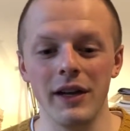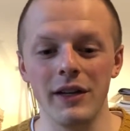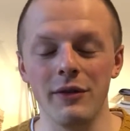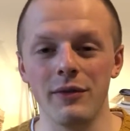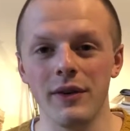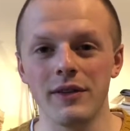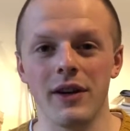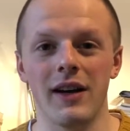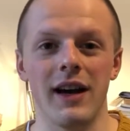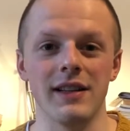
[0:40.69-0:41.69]
you first
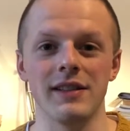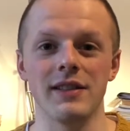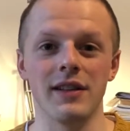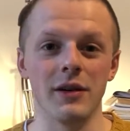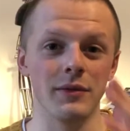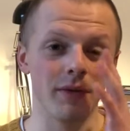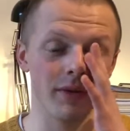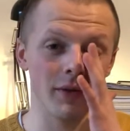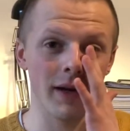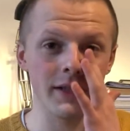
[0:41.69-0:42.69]
got to ask yourself the
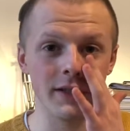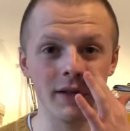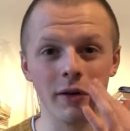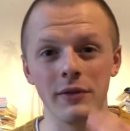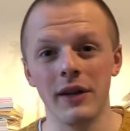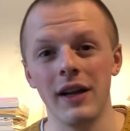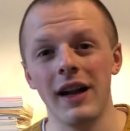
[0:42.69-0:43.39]
question of,